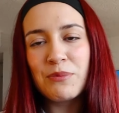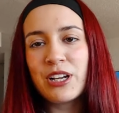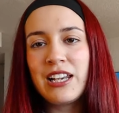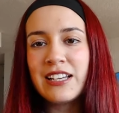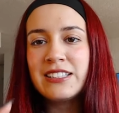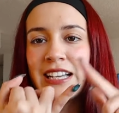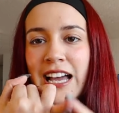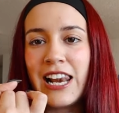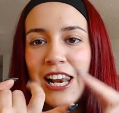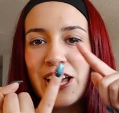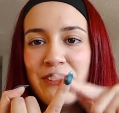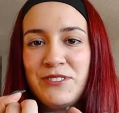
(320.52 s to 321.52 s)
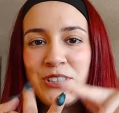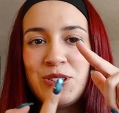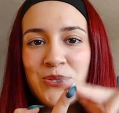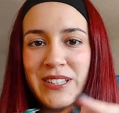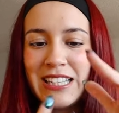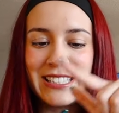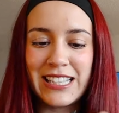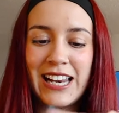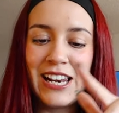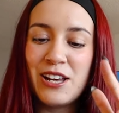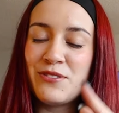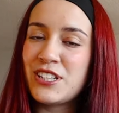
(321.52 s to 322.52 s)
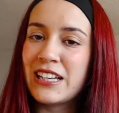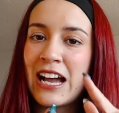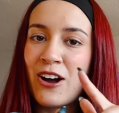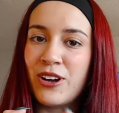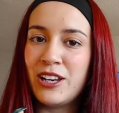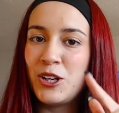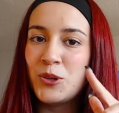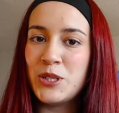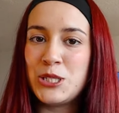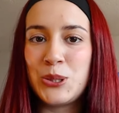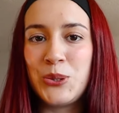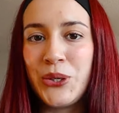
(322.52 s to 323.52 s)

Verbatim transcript: I'm realizing I love to do this. I love to count a little 1, 2,